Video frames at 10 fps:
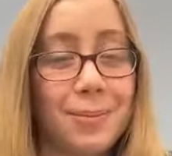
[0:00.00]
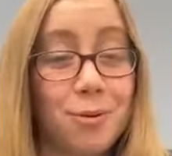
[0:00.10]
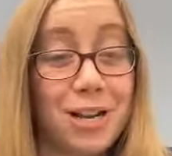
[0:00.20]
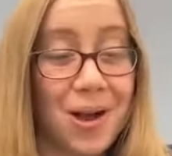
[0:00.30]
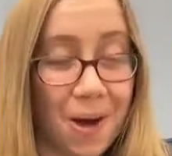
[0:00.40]
a
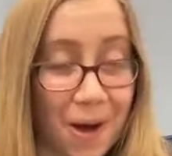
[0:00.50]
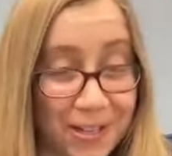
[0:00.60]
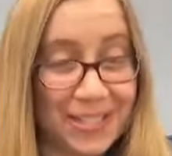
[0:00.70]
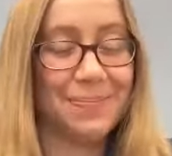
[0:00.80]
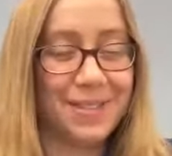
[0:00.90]
pretty
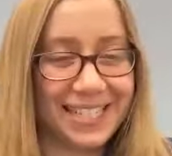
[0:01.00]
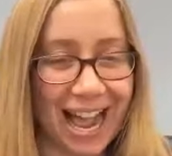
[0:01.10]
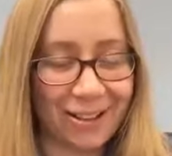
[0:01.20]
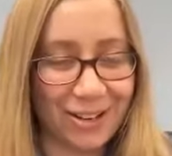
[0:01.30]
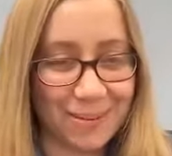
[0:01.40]
awesome
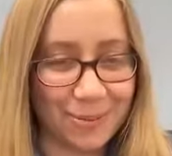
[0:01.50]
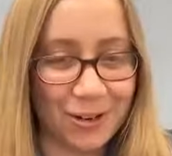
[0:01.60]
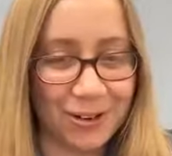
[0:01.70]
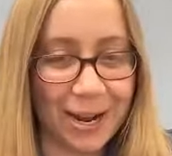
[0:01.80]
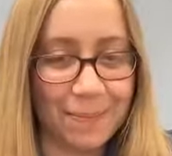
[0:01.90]
scholarship
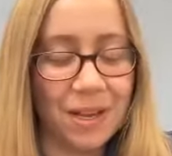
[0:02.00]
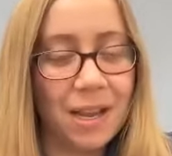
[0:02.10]
program